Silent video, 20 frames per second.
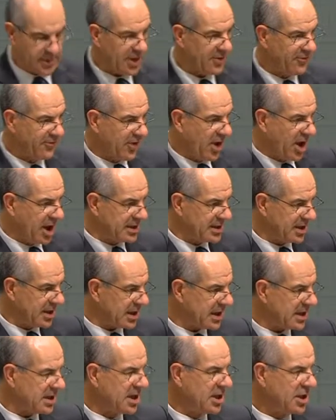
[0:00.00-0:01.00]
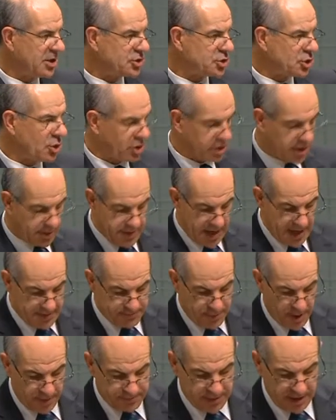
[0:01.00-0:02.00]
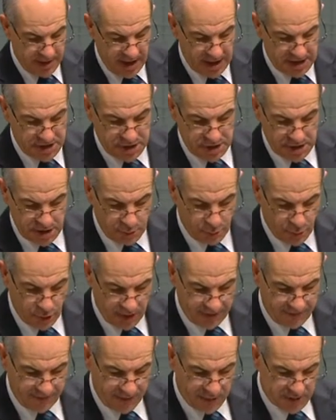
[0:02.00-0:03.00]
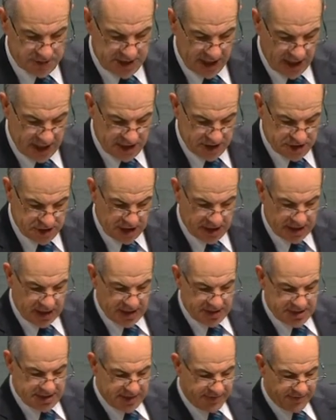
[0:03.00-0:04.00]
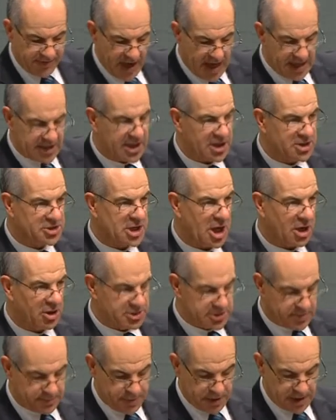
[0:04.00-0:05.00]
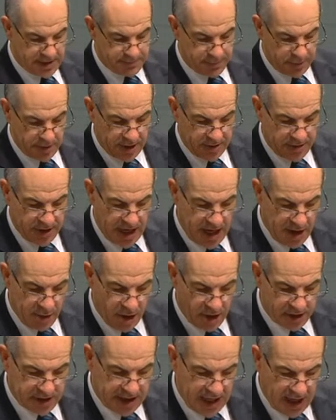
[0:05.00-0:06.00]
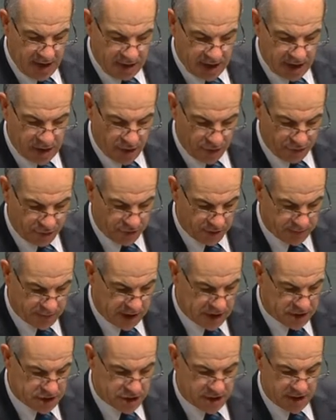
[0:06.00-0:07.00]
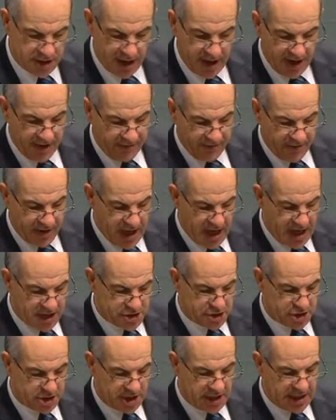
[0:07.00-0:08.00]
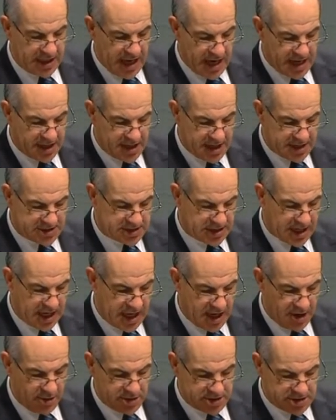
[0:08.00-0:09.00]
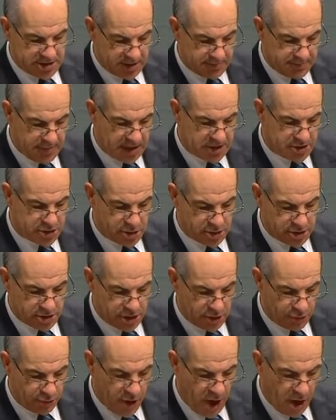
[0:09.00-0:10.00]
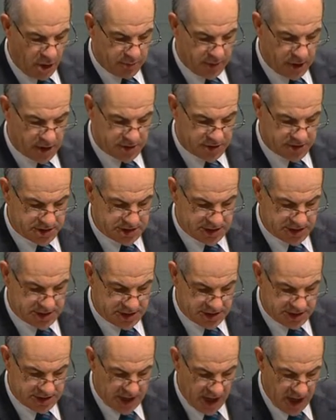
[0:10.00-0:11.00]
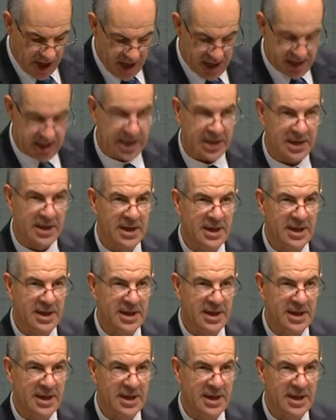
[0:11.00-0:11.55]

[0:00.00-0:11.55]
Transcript: Finally, talk about population and workforce ageing devalues older people and their ongoing contribution financially and as carers and mentors and role models to society.